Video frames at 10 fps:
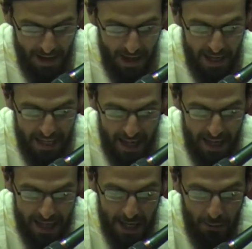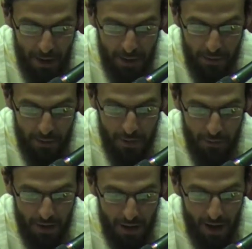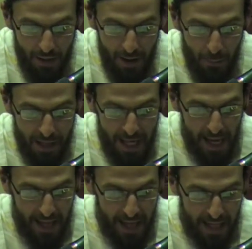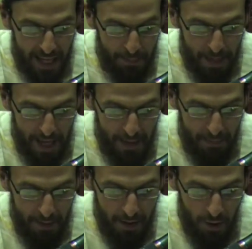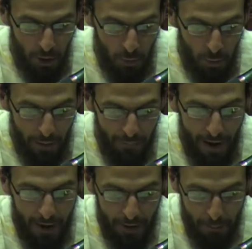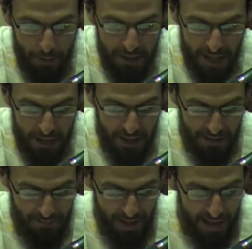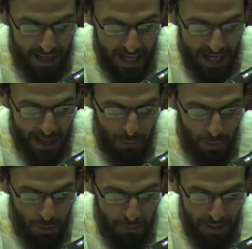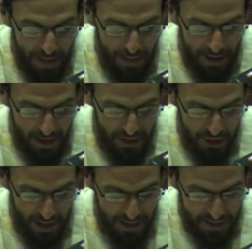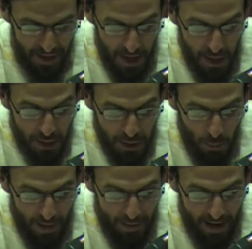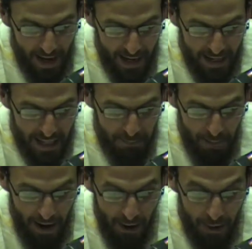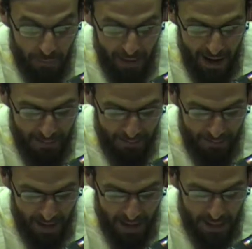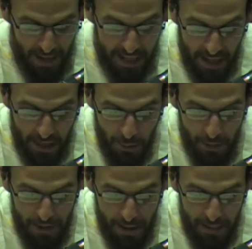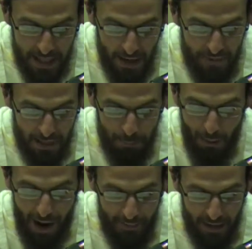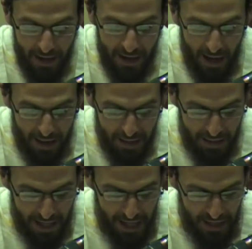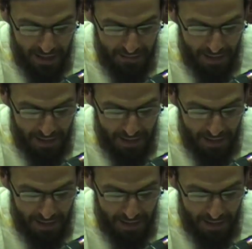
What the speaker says: He said, I seek refuge of Allah that we take except him whom we found our possession. Indeed, we would be then unjust. So when they had despaired of him, they secluded themselves in private consultation.